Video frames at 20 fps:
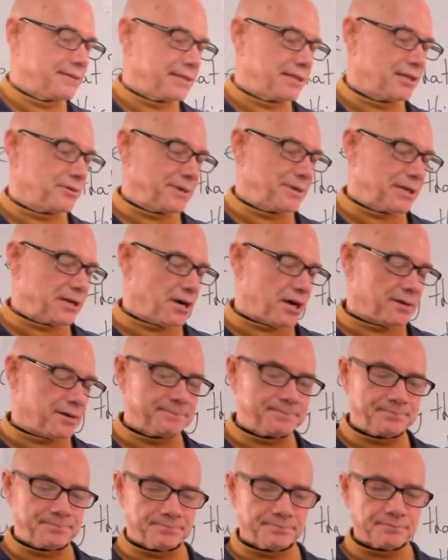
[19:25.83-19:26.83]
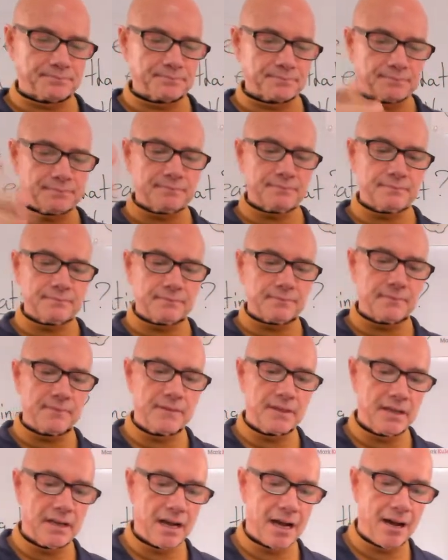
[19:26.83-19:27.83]
Here we go.
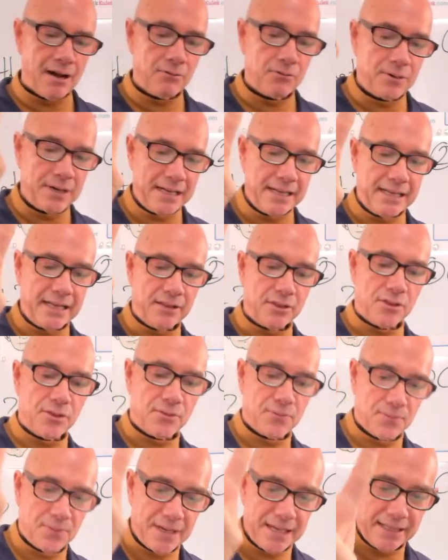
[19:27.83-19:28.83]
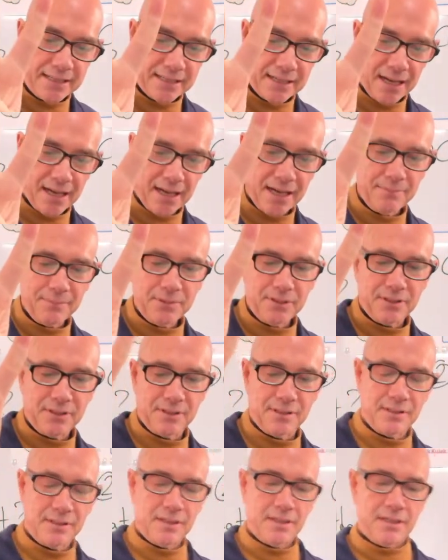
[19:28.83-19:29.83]
I'll read it three
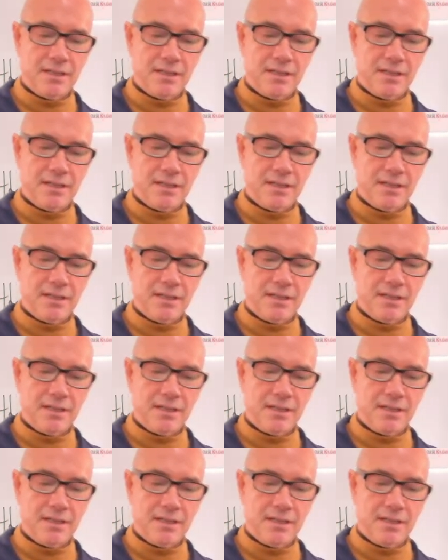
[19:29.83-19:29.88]
times.